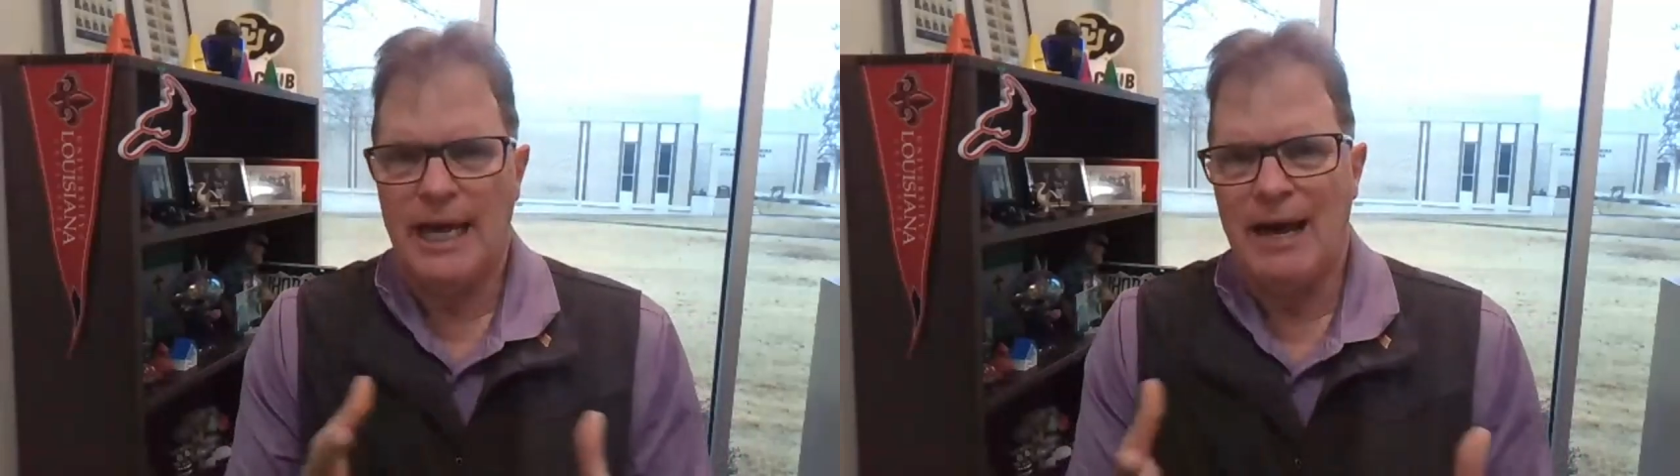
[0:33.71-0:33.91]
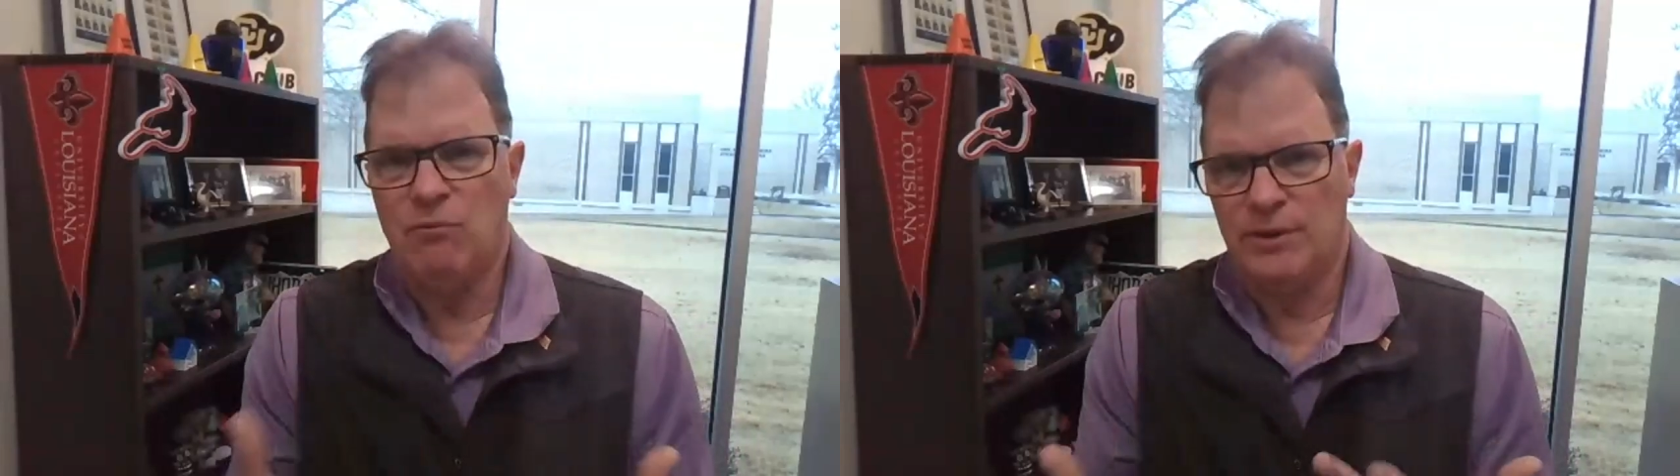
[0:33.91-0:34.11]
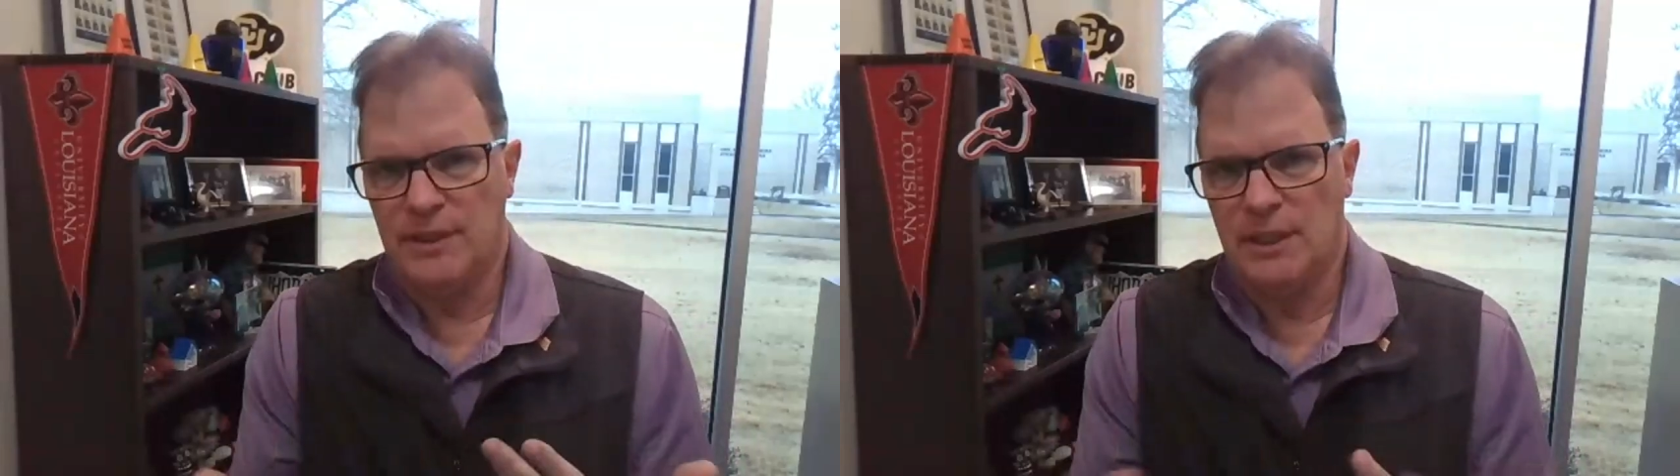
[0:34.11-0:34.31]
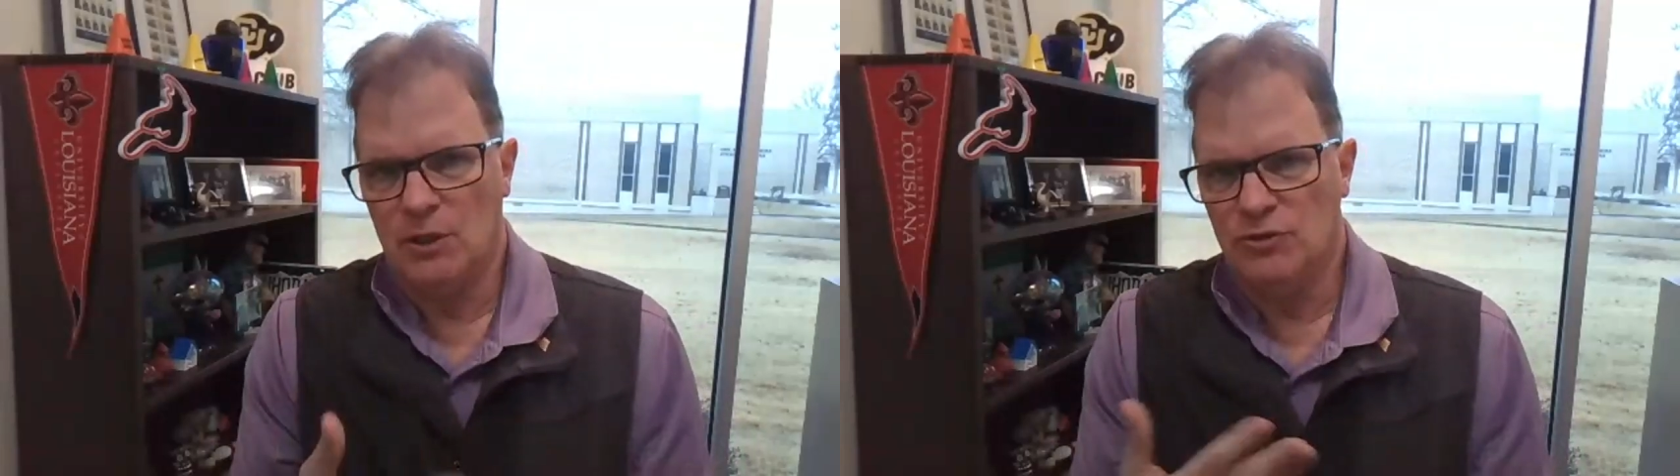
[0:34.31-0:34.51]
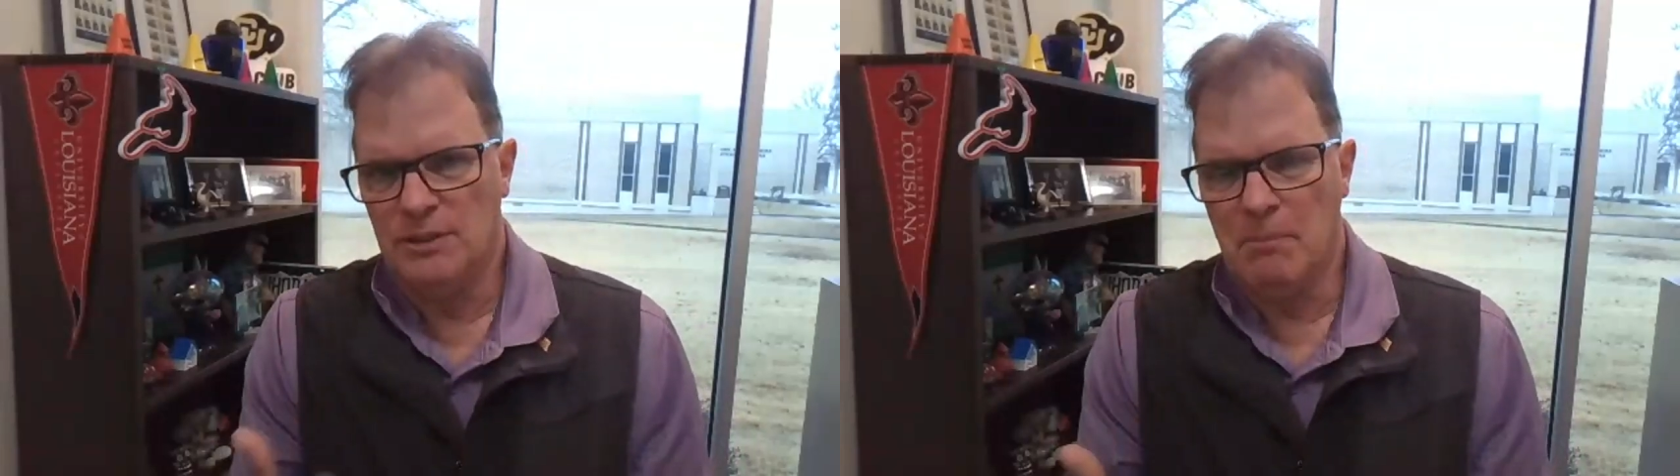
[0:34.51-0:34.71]
have what the
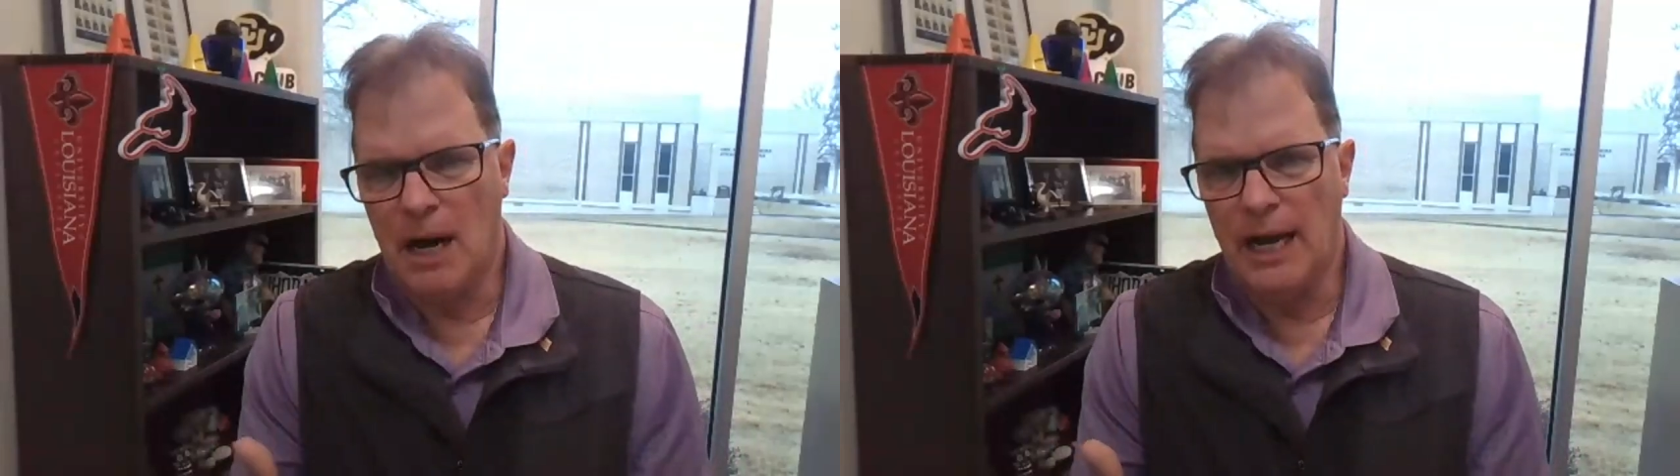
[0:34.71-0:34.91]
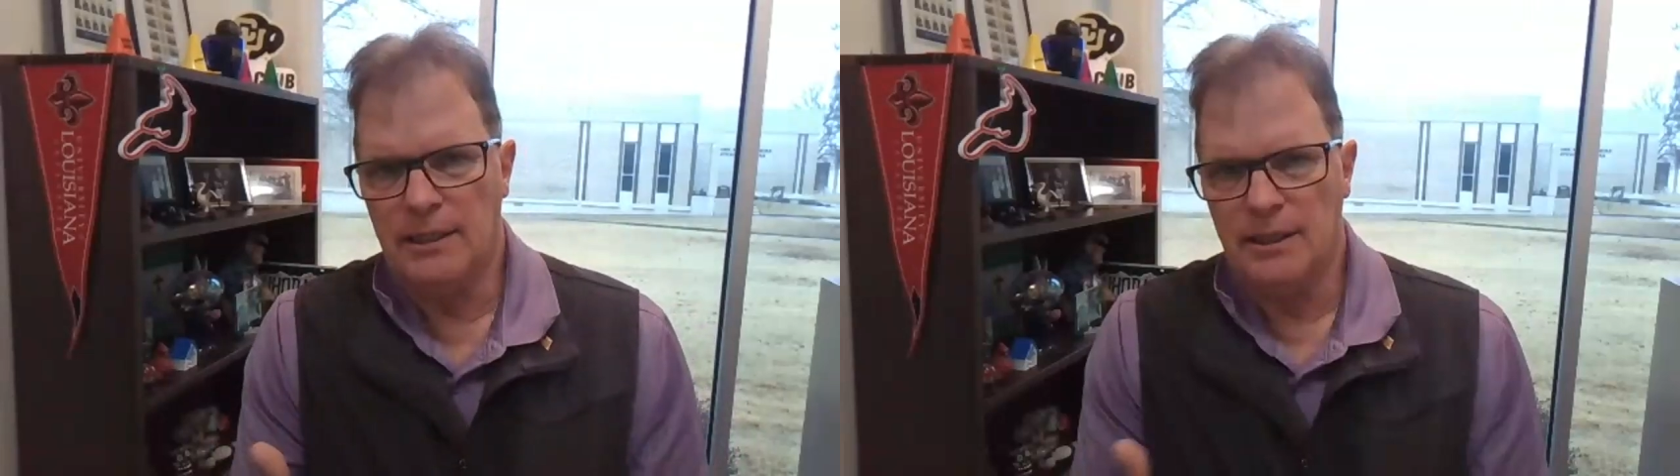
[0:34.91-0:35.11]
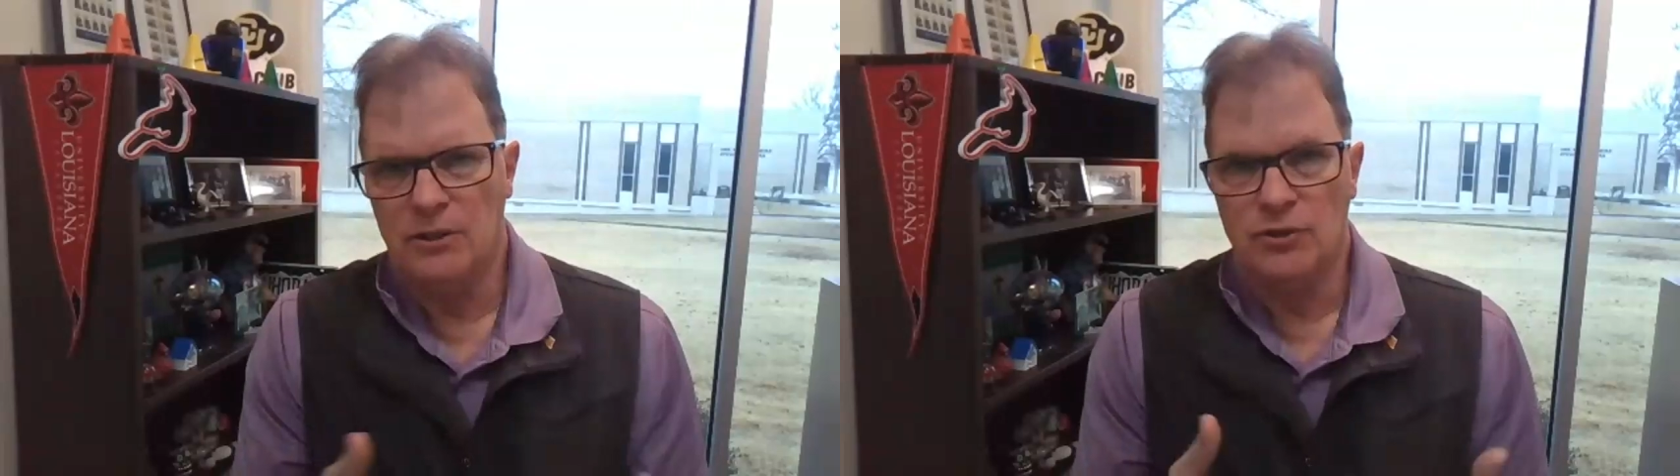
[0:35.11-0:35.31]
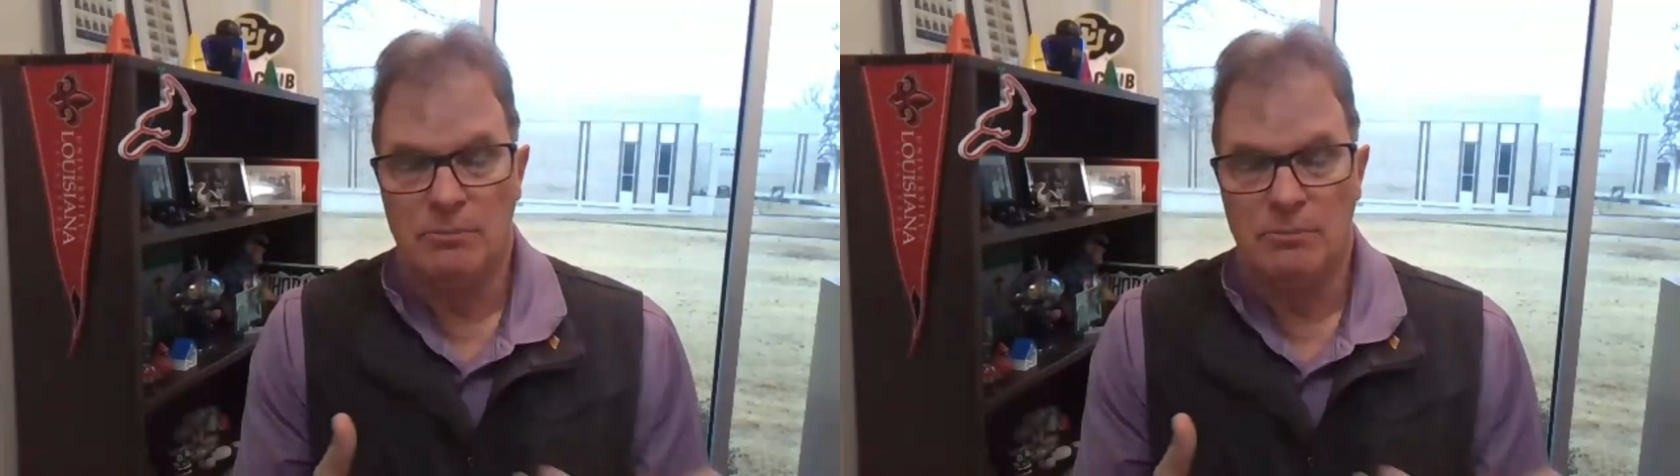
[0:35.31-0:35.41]
guilty mind is,